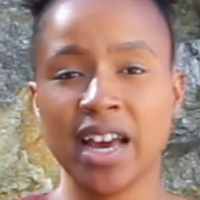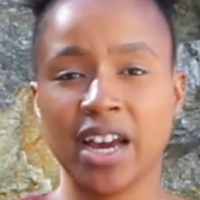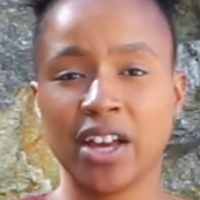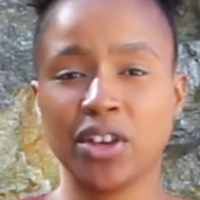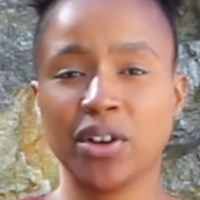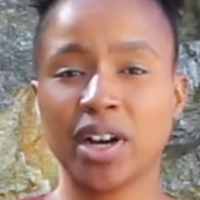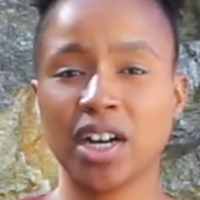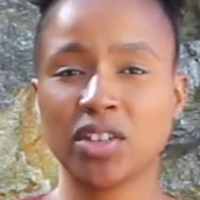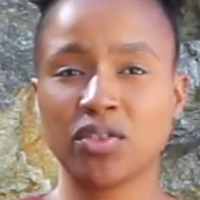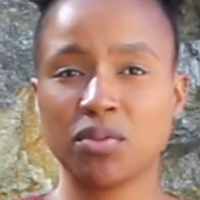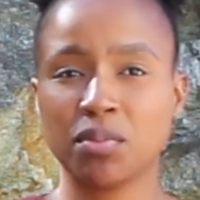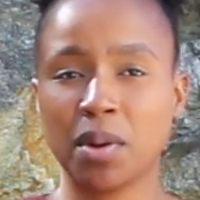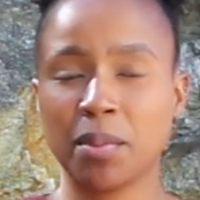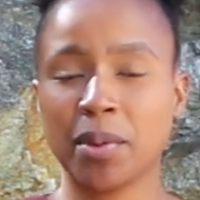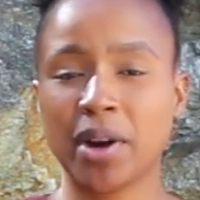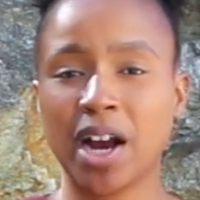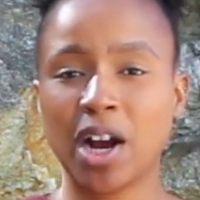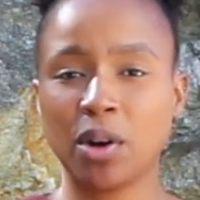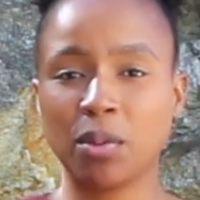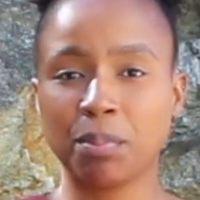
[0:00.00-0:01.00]
And you guys
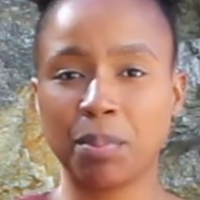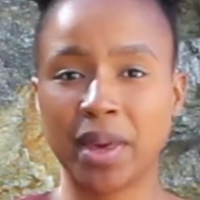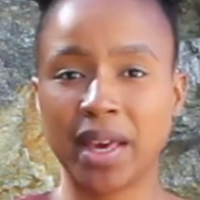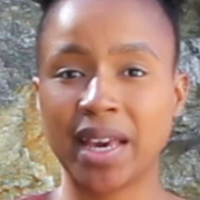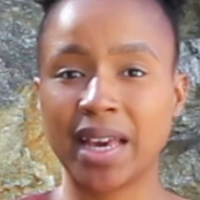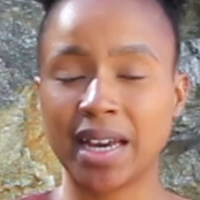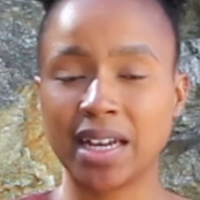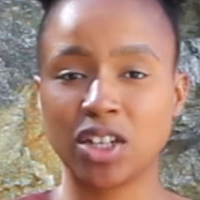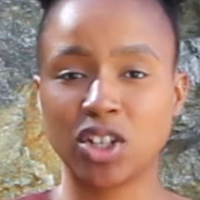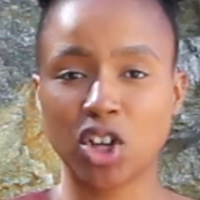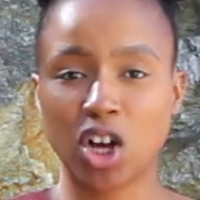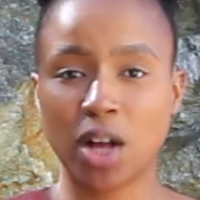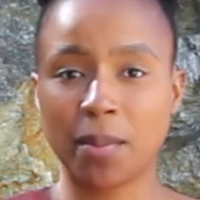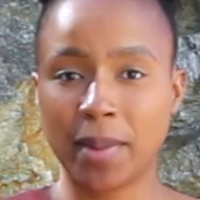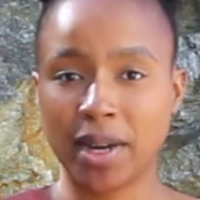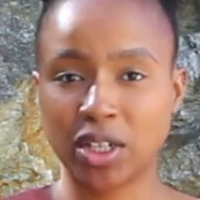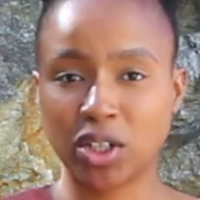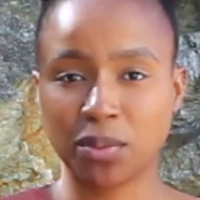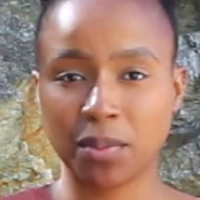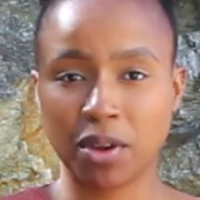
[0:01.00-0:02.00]
remember how big and tall
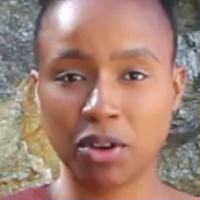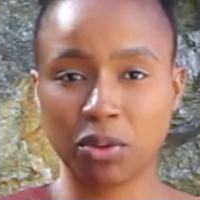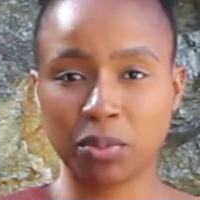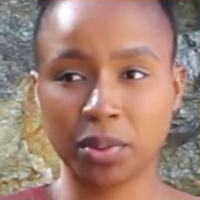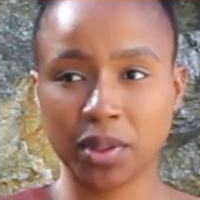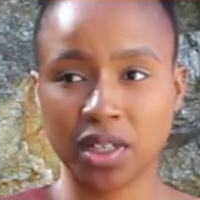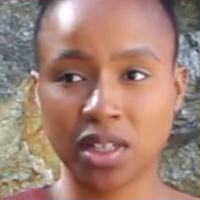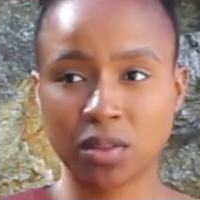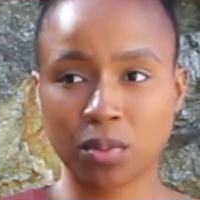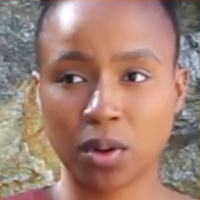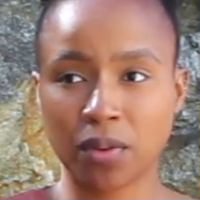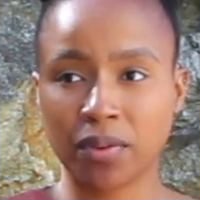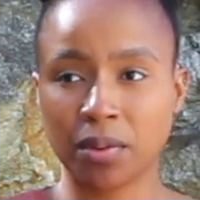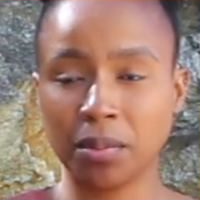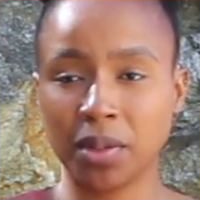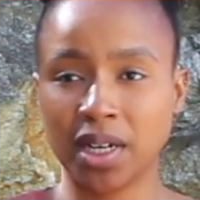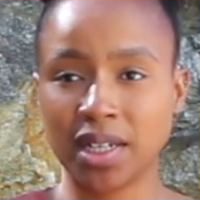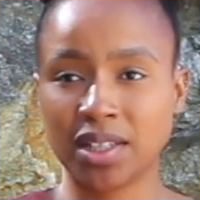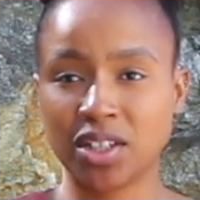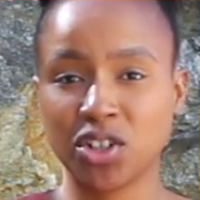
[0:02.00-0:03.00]
my tomato plants were
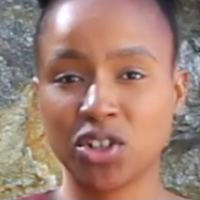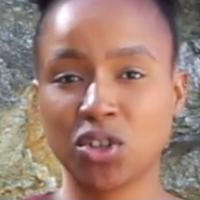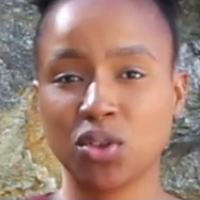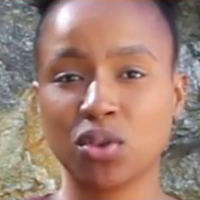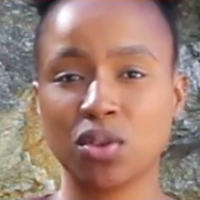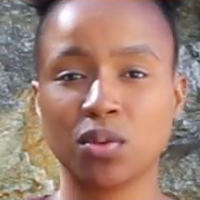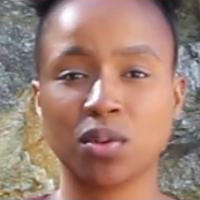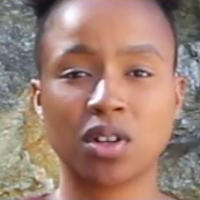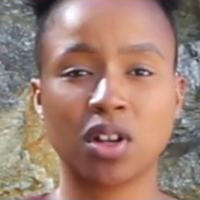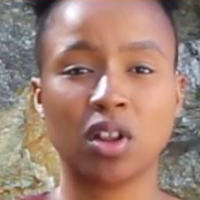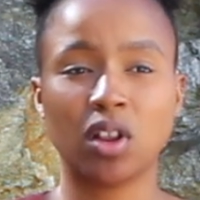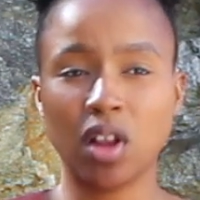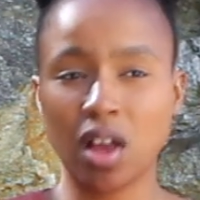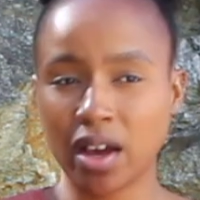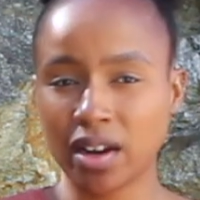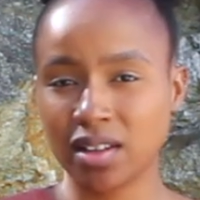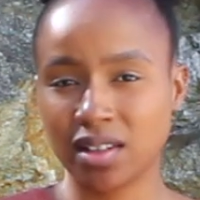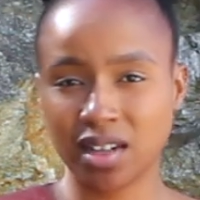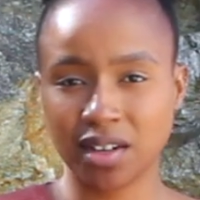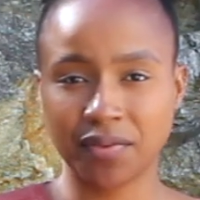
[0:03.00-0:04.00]
from last year, so there was a
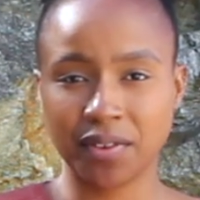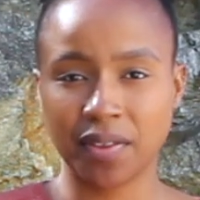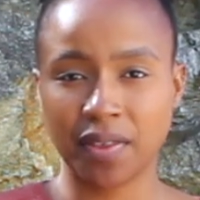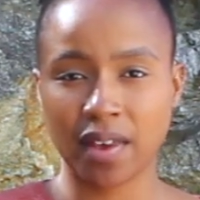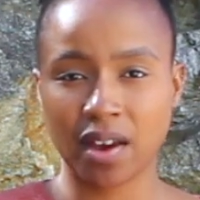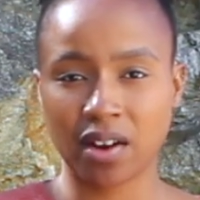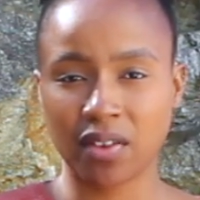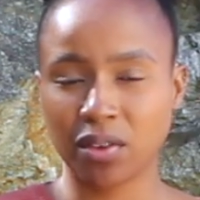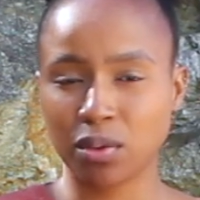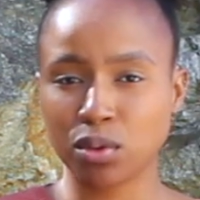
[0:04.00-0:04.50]
lot of stuff in there.